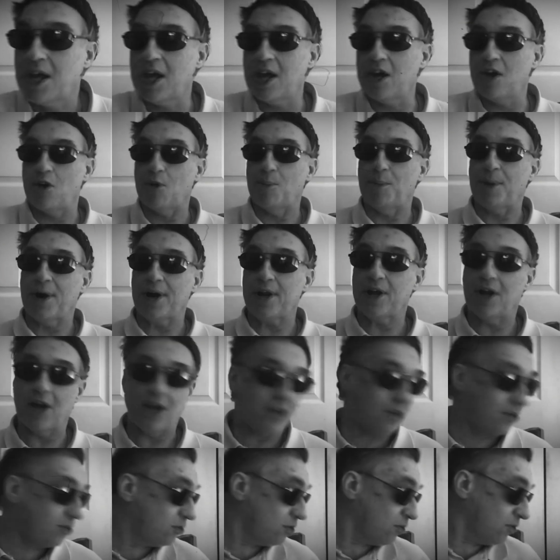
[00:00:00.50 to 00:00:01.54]
Hey everybody, how
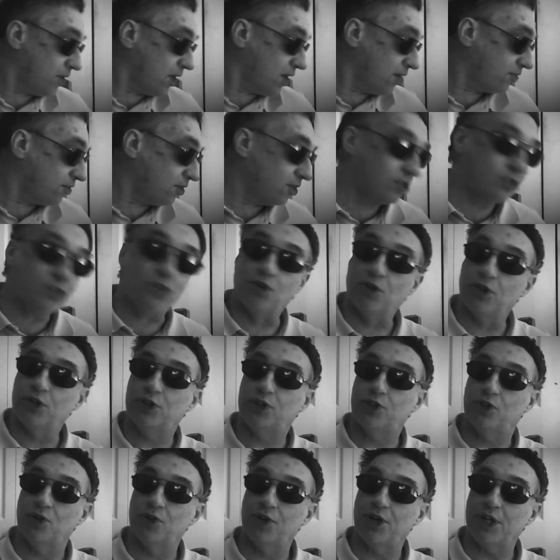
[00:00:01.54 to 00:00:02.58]
you doing out there? It's yours
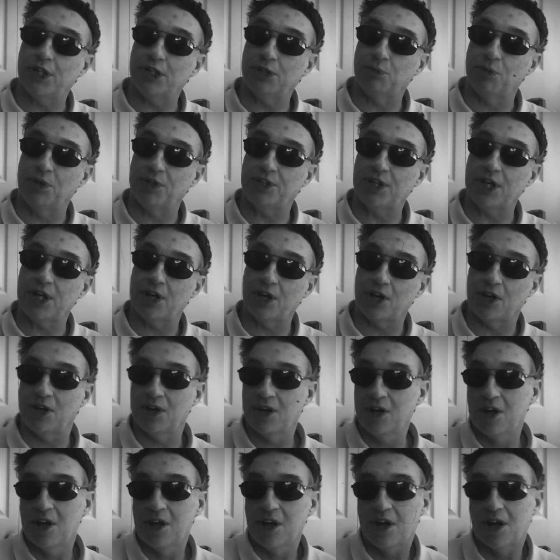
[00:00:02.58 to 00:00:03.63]
truly. I just want to take a,
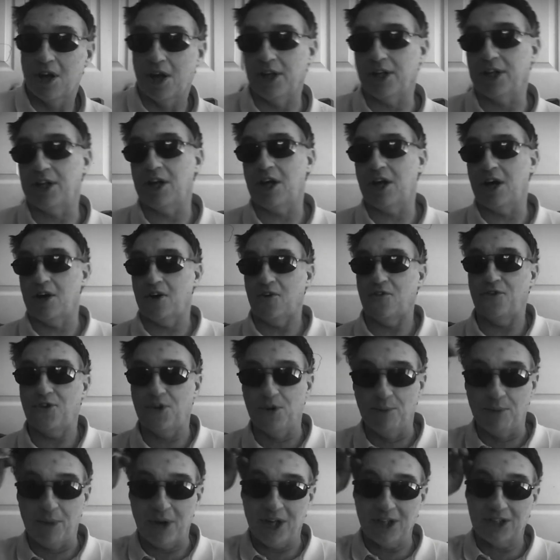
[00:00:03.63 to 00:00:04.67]
a, few
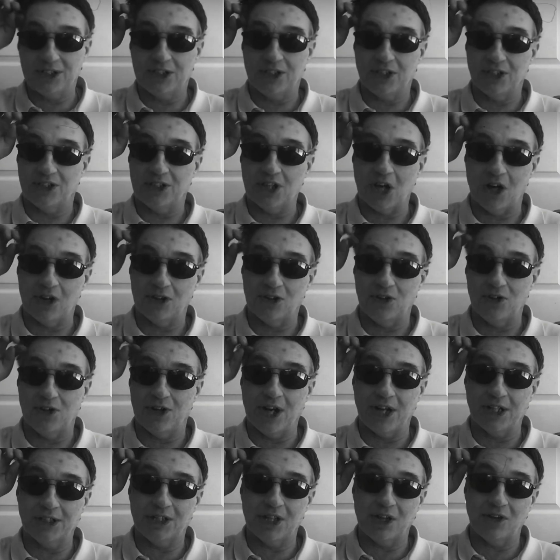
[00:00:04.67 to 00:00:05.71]
minutes to talk to you
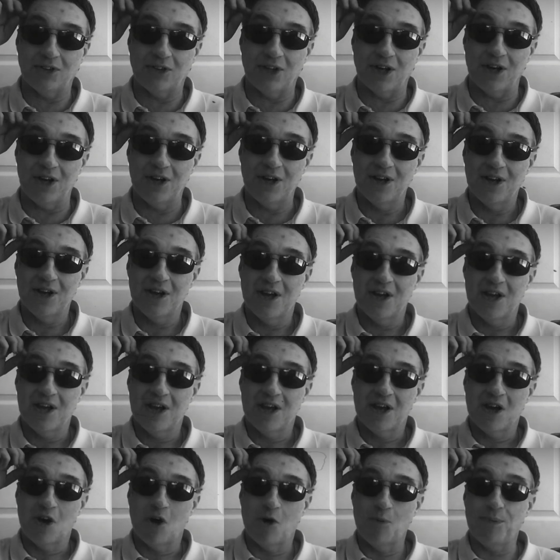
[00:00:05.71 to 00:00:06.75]
guys out there.
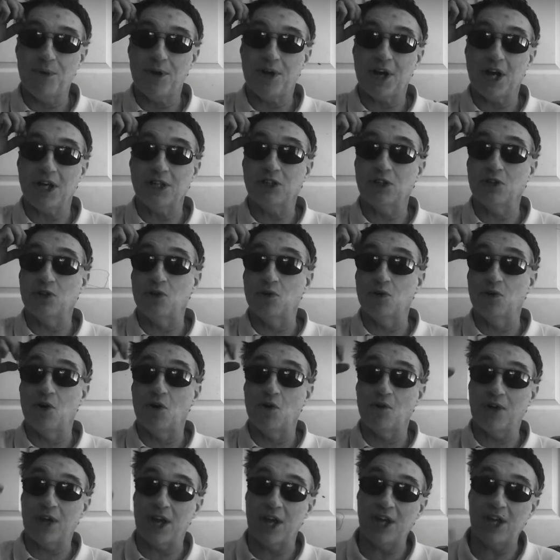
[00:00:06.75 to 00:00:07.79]
Hope you guys are doing
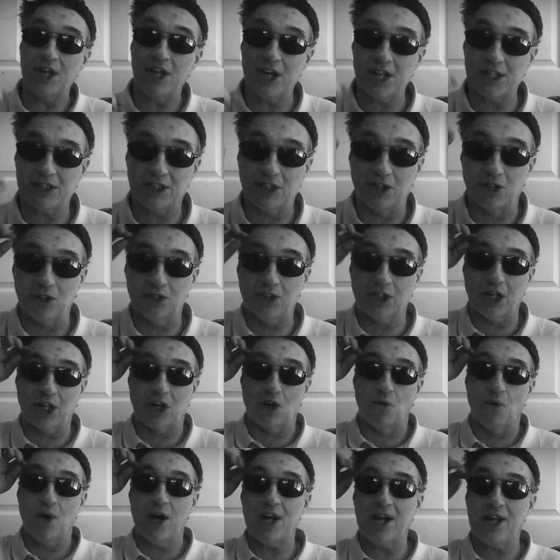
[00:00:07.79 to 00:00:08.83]
okay. It looks like
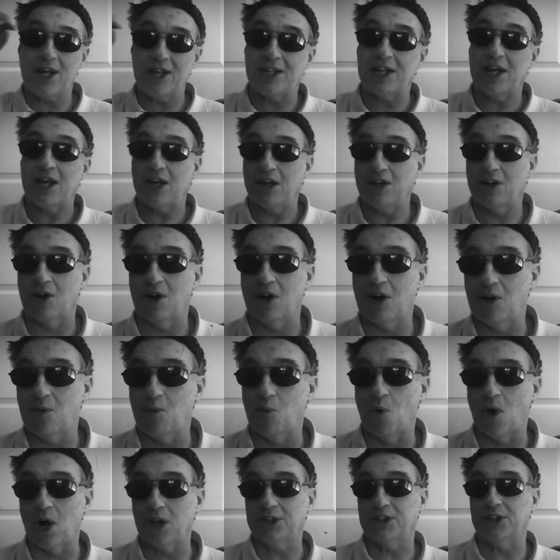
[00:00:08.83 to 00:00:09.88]
a rainy day in, in
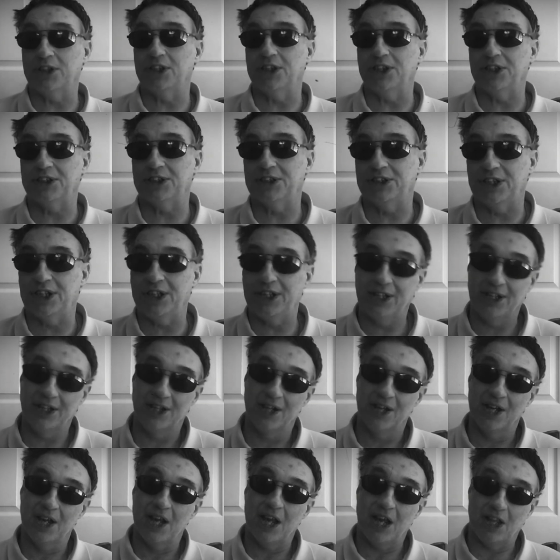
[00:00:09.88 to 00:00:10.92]
Washington, D.C.,
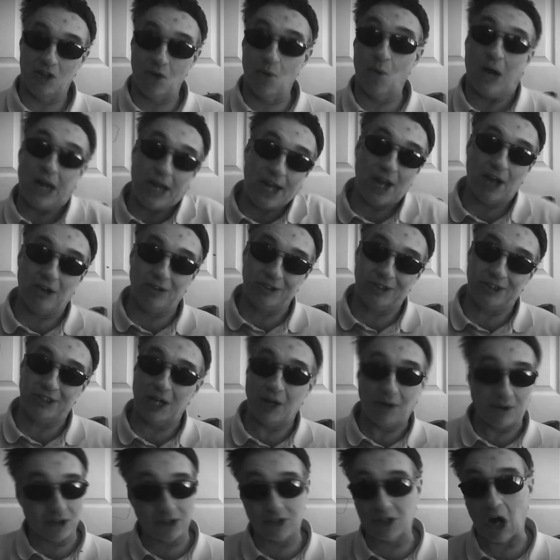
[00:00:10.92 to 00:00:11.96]
the White House. I'm
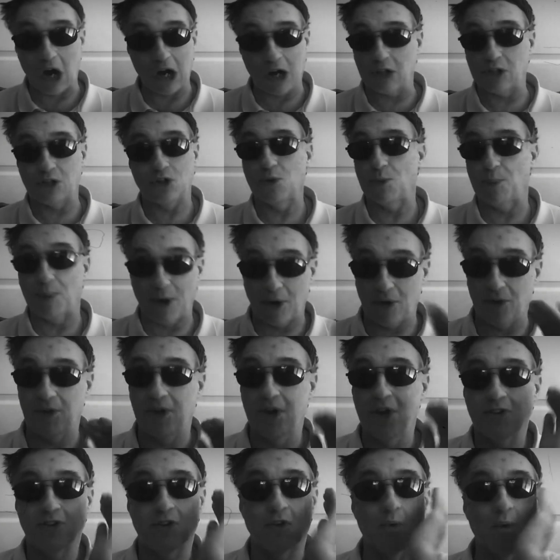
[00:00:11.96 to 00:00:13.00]
going to talk to you about
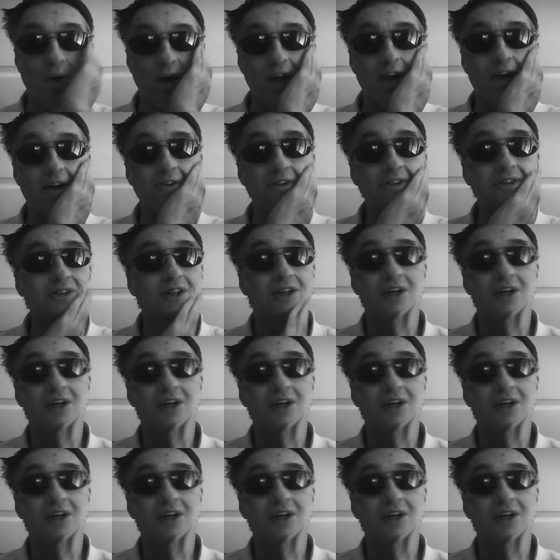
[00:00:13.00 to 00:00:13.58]
the White House